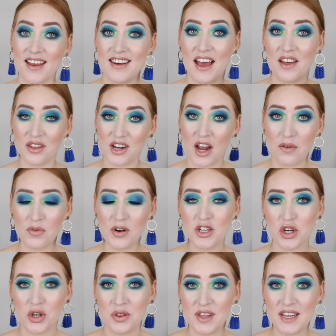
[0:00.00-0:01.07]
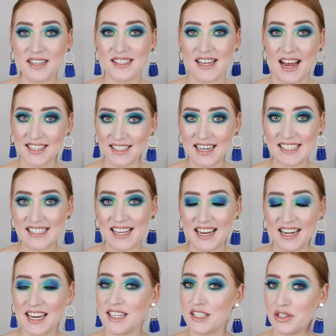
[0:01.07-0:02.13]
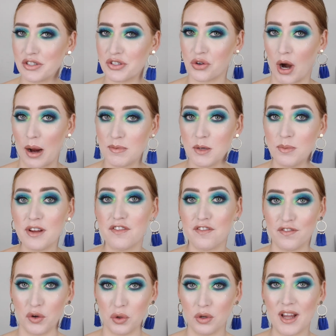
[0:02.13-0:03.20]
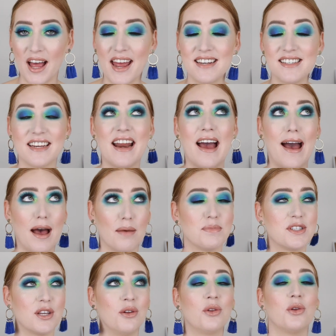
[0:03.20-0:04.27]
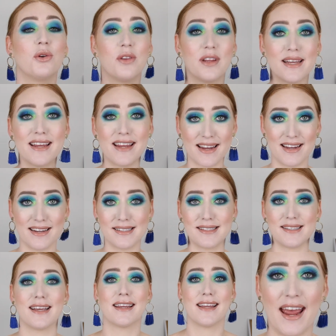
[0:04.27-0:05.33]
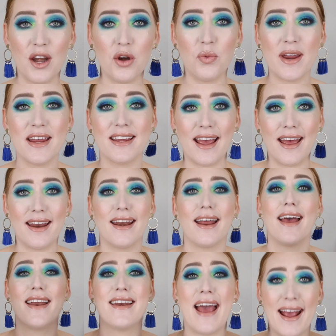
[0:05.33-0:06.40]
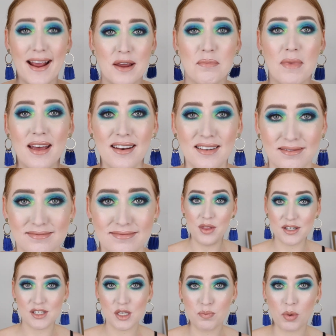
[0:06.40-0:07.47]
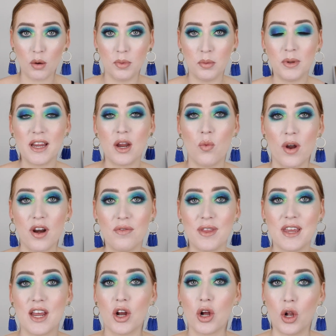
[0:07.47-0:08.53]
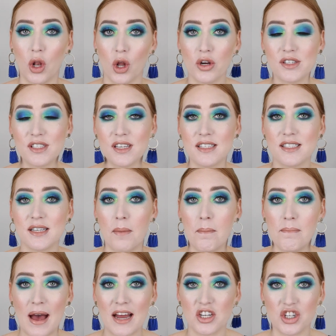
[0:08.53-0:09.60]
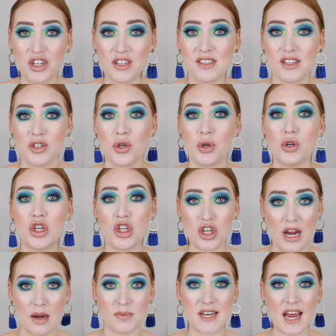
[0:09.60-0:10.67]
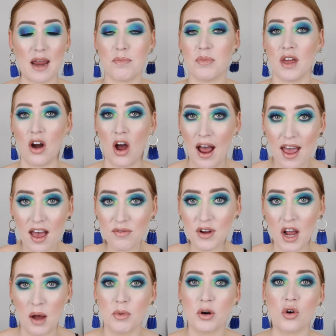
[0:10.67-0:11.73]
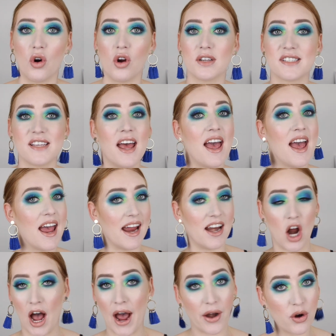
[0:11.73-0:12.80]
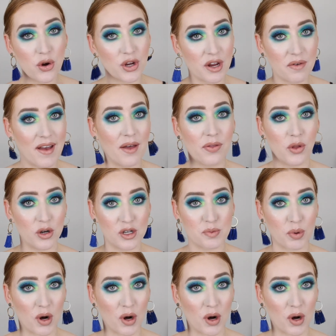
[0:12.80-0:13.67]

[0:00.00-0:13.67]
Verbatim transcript: Now the coverage on this, as I said, is described to be full and it absolutely is. Can we get an amen? This is probably one of the closest matches to shape Tape that I have come across and I don't give out those